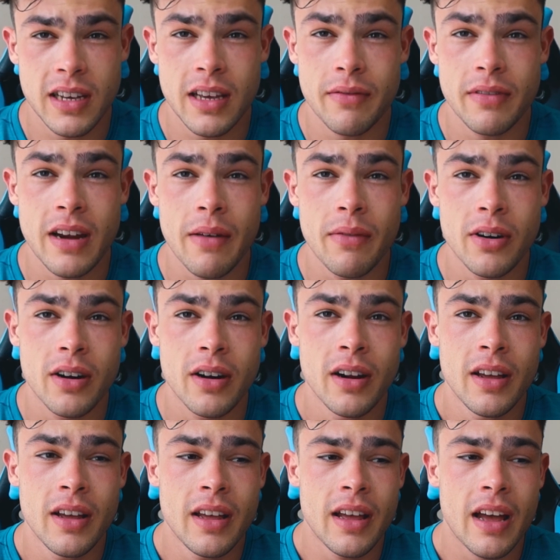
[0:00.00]
I have
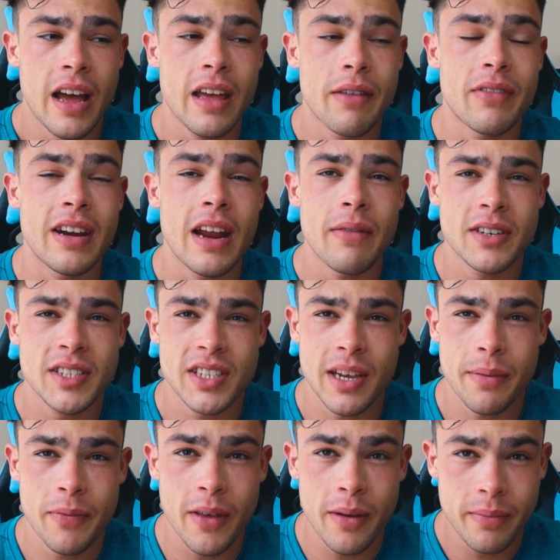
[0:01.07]
never
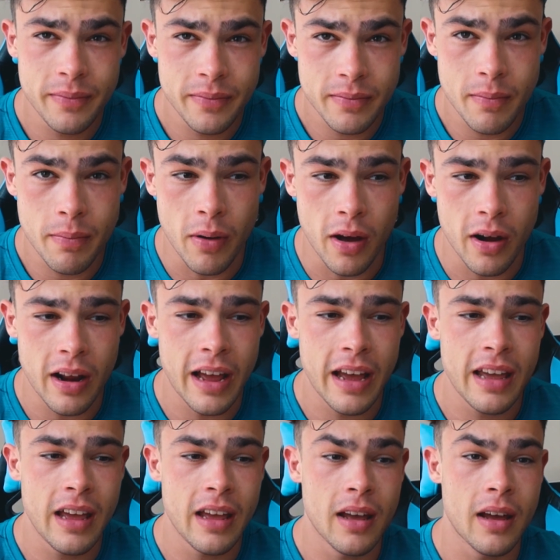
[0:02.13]
skipped them, but
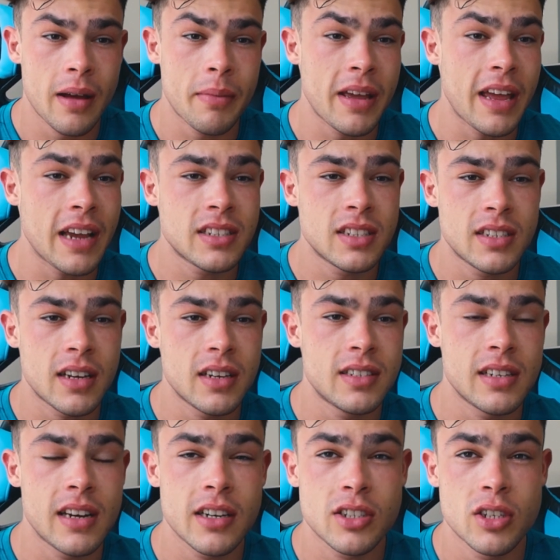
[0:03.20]
my exercise
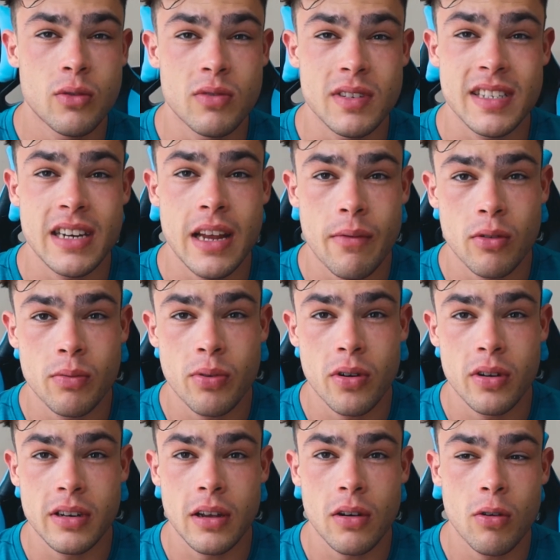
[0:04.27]
selection was never on
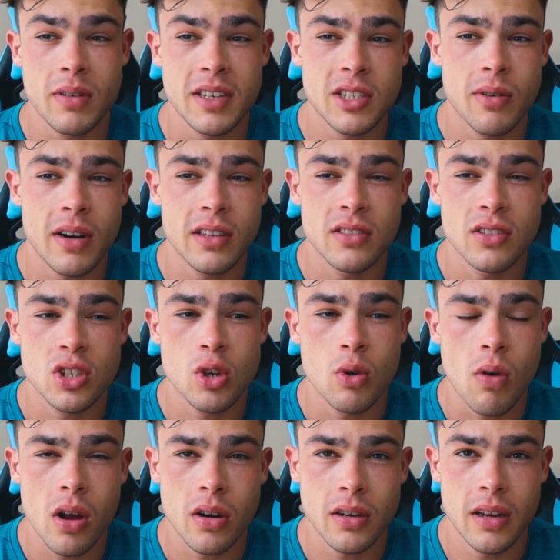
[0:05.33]
point. I always tried to
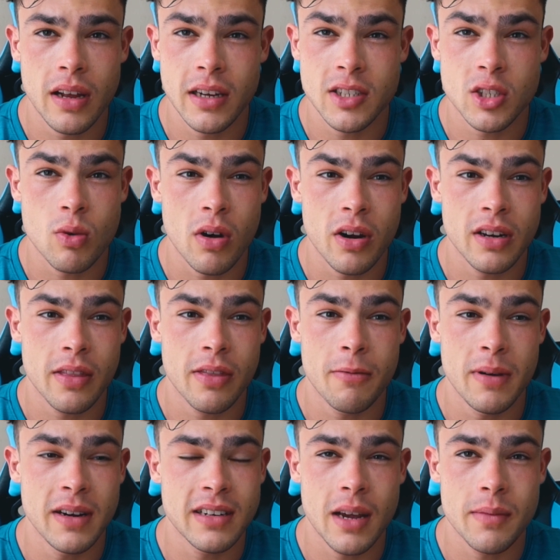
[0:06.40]
squat. I squatted
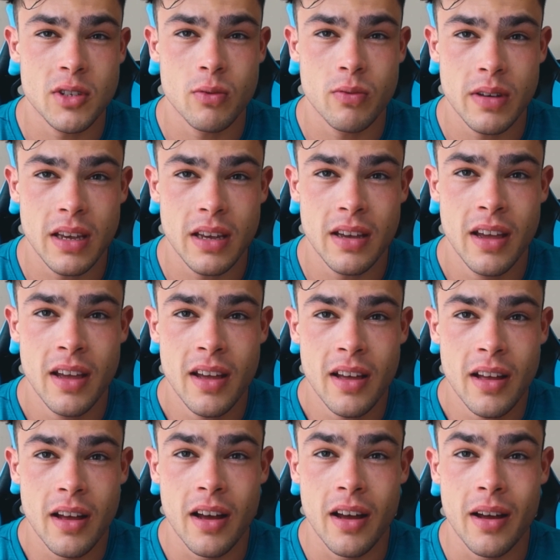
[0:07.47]
3 times a week
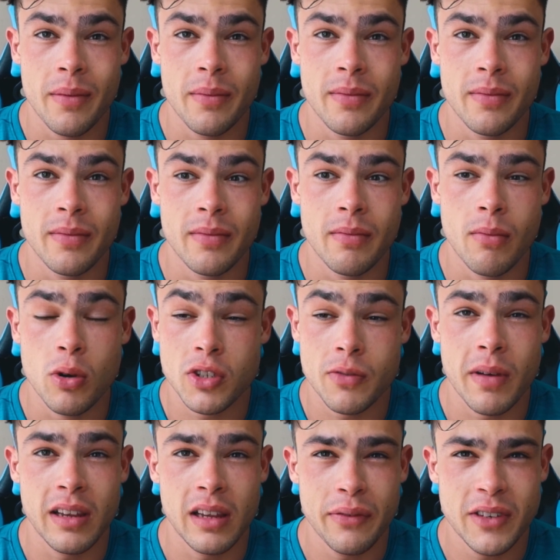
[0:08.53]
most of
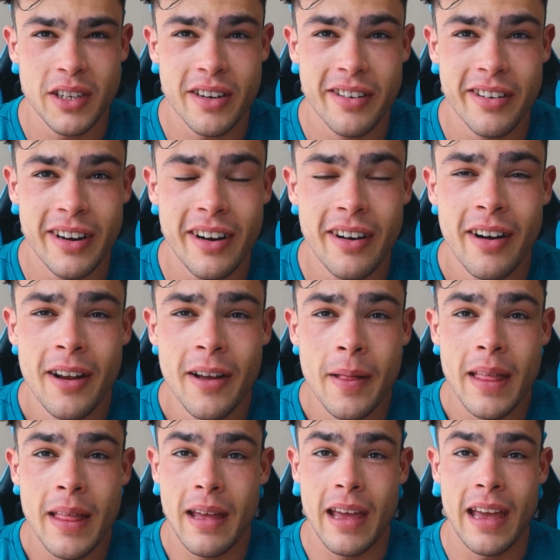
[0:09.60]
my lifting career,
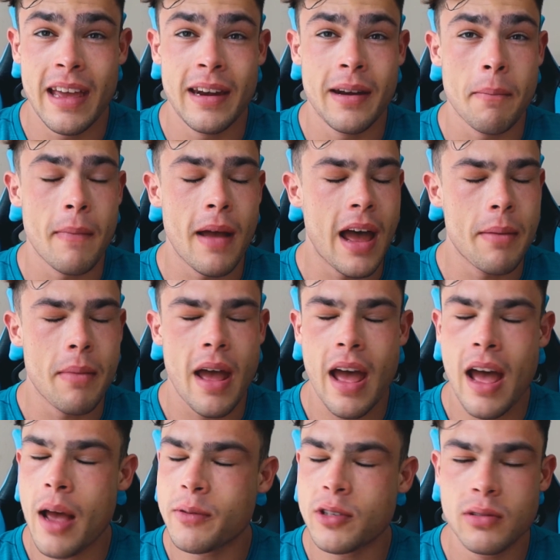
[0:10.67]
and I'm
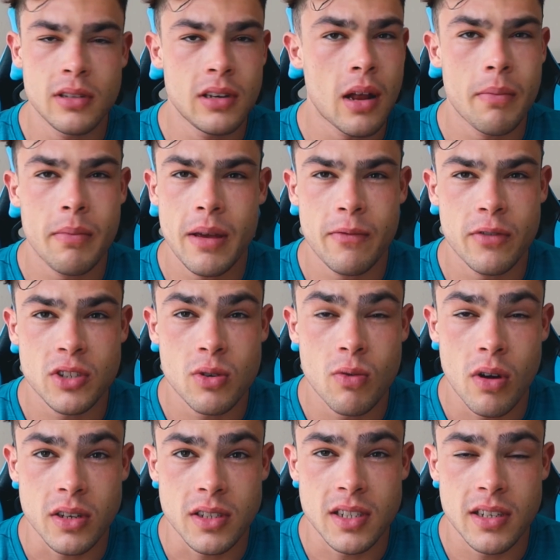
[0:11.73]
absolutely not made for
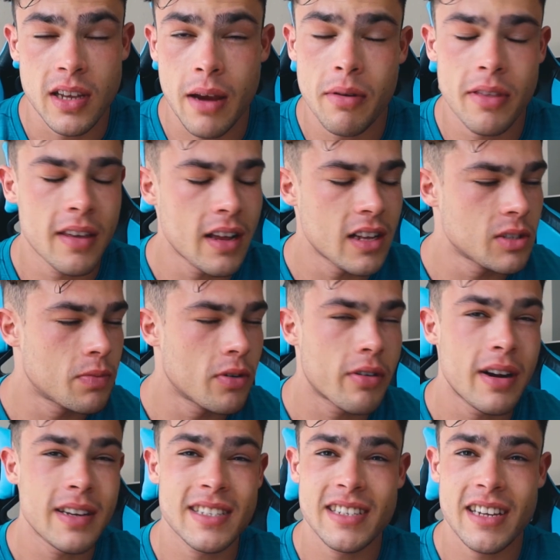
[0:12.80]
squats. Everything else
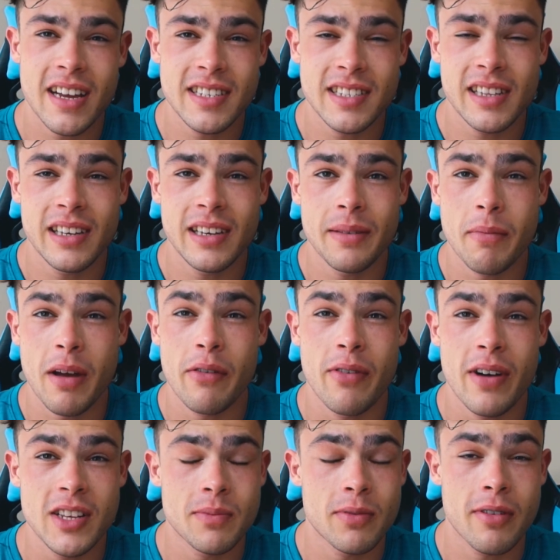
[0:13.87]
progressed nicely. My
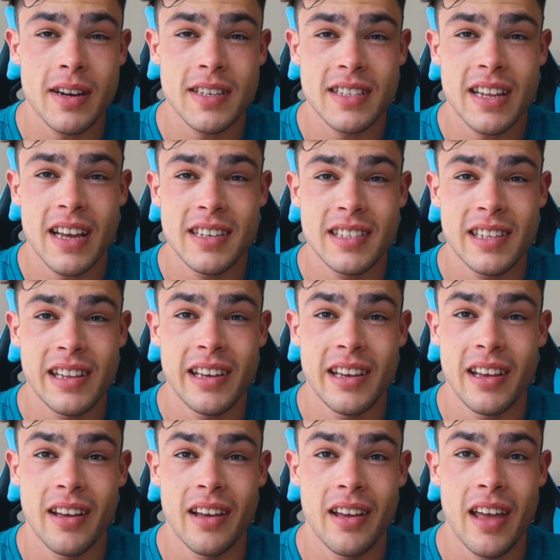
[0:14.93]
friends progressed
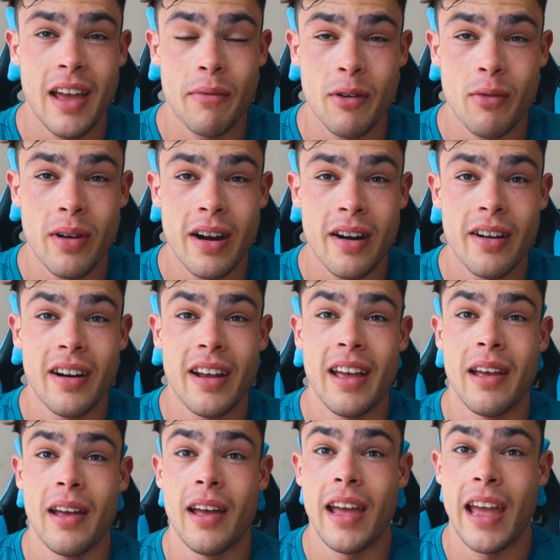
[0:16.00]
nicely everywhere
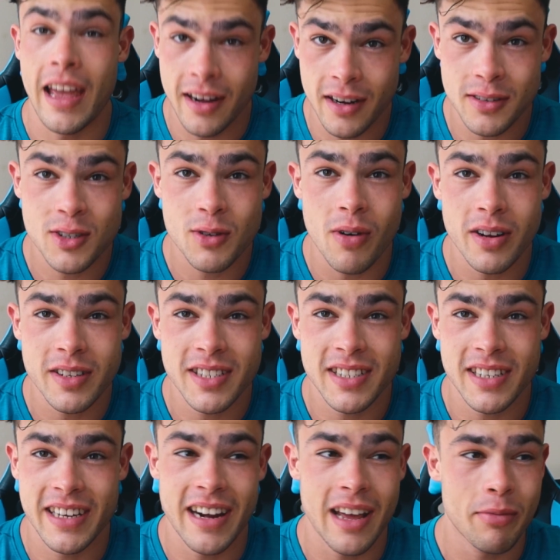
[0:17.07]
and on
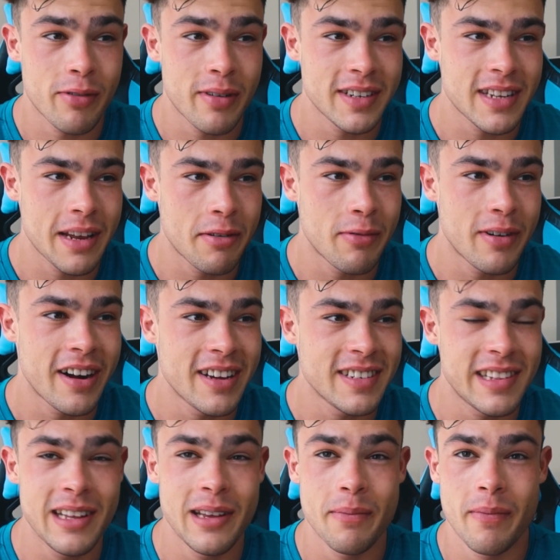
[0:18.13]
squats, and I progressed everywhere
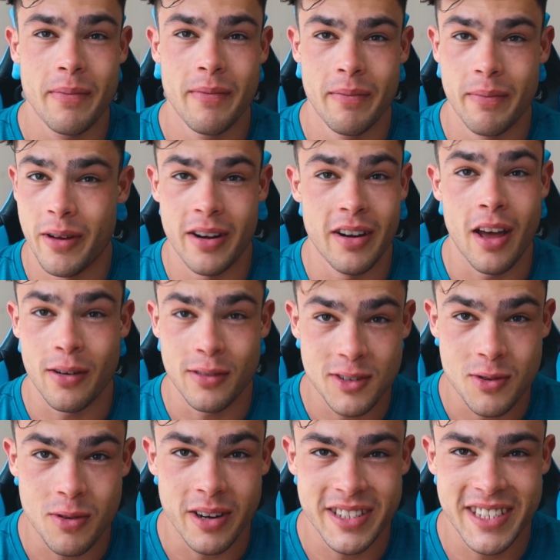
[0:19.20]
nicely, but not on
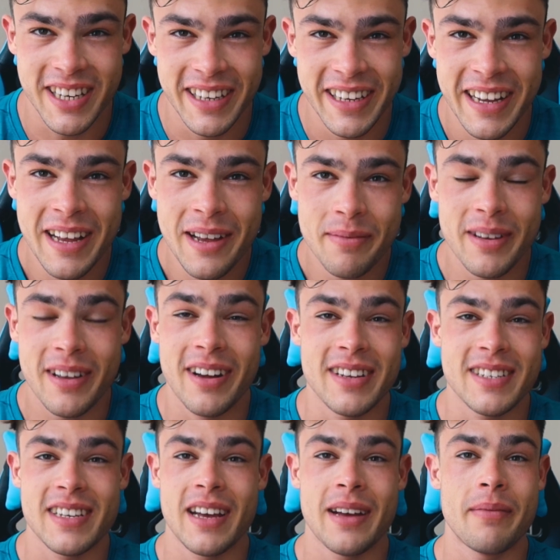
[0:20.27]
squats
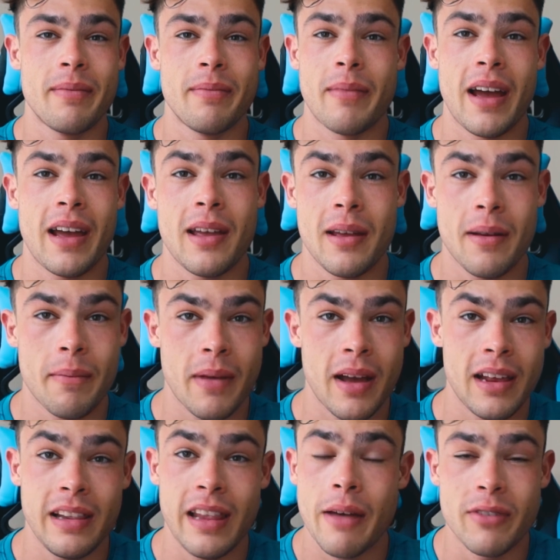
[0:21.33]
because my
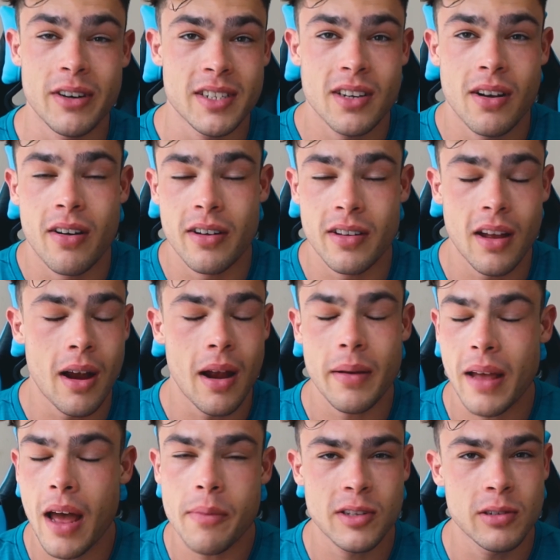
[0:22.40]
levers are
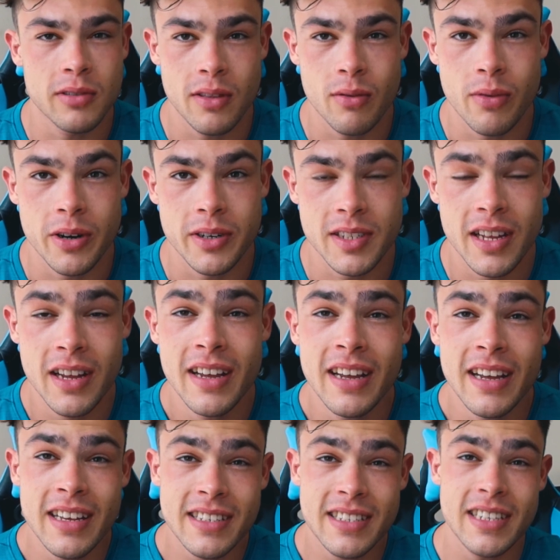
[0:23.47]
absolutely the worst.
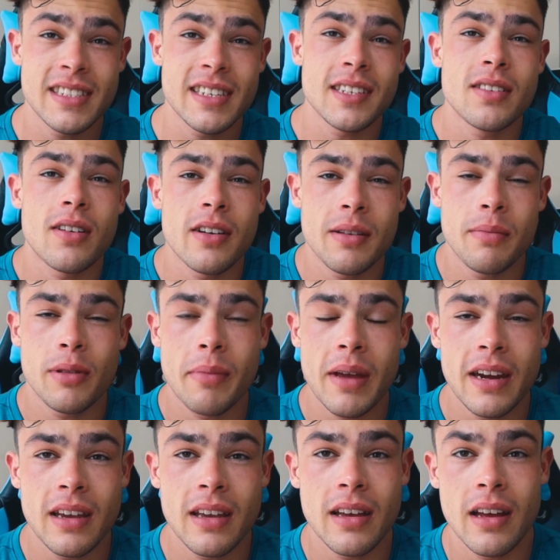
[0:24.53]
Since I started
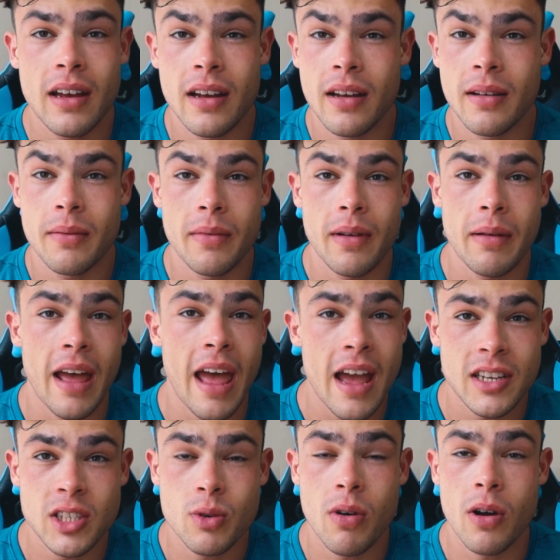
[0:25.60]
implementing
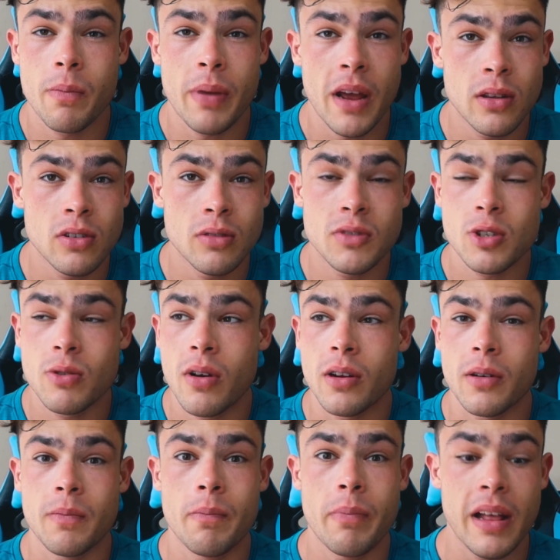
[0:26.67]
hack squat, pendulum
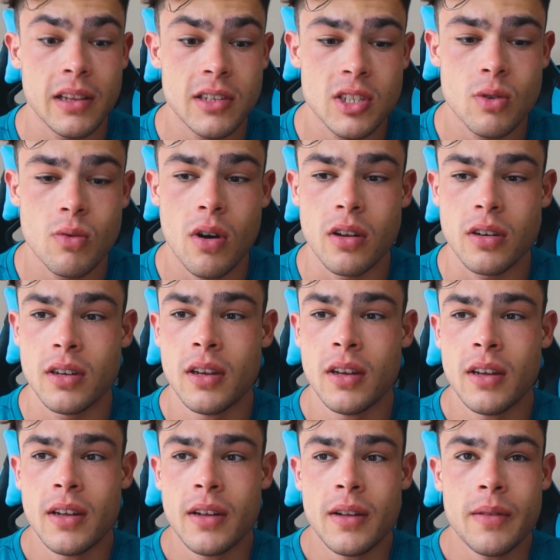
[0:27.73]
squat, belt squat,
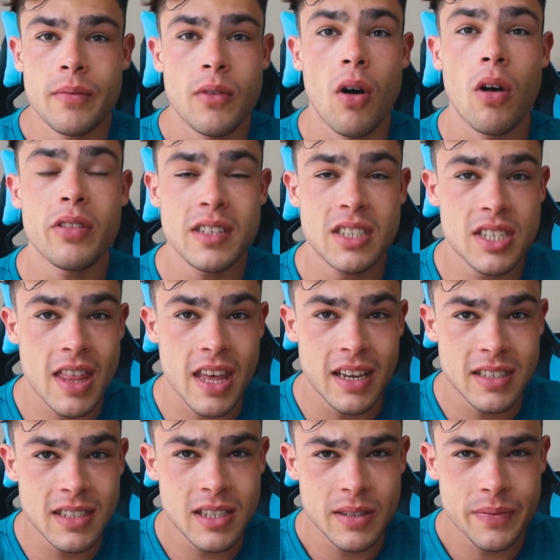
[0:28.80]
all these
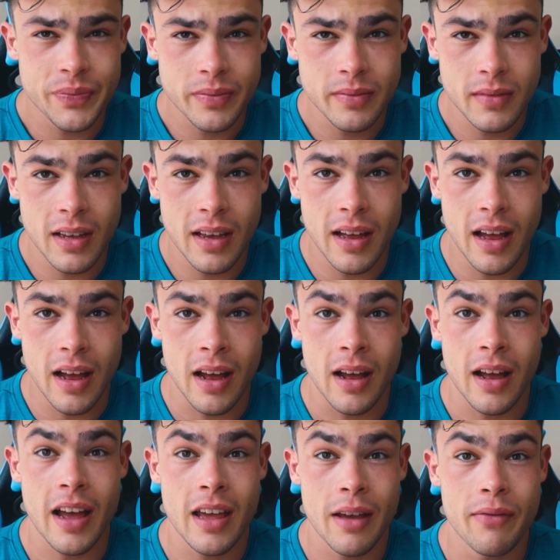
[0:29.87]
things,
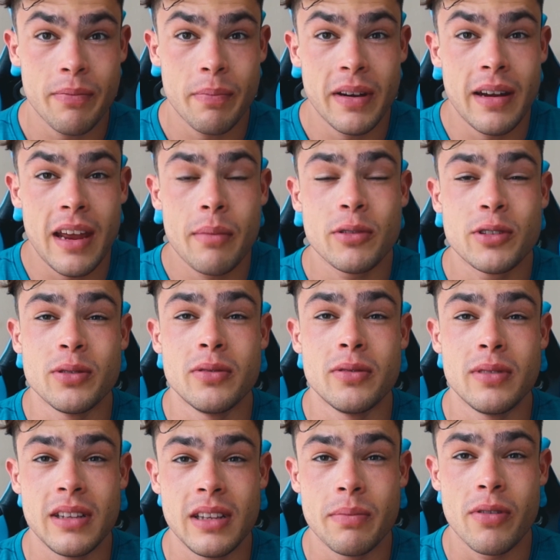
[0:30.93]
I have been able to
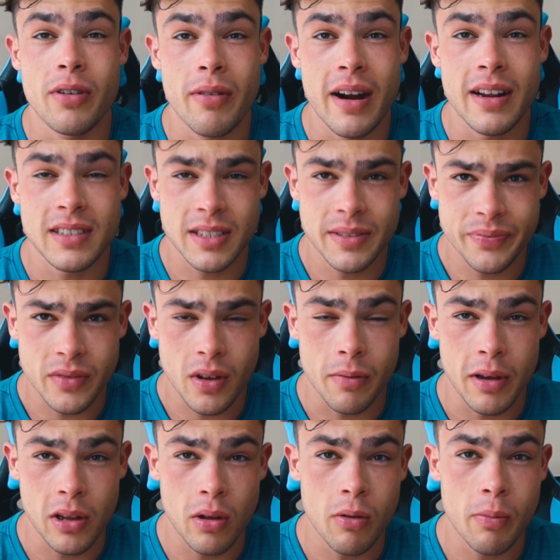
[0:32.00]
really progress on
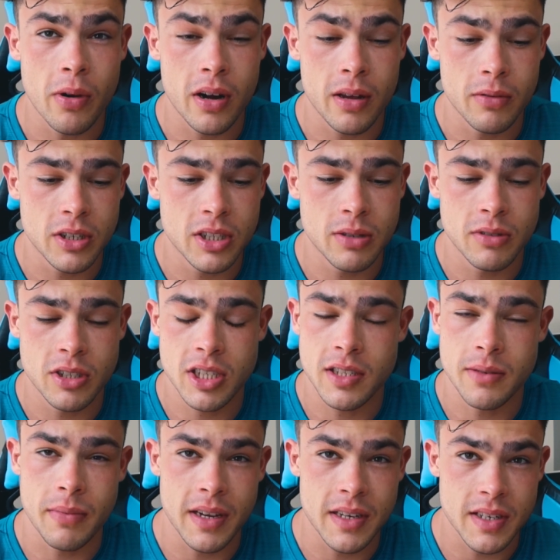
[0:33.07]
my lower body, which is
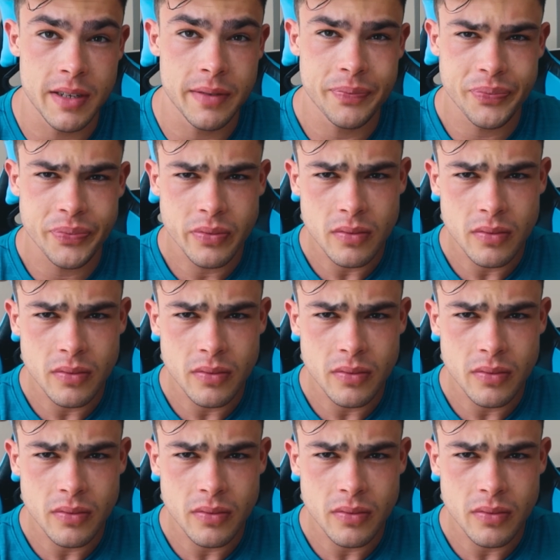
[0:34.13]
amazing.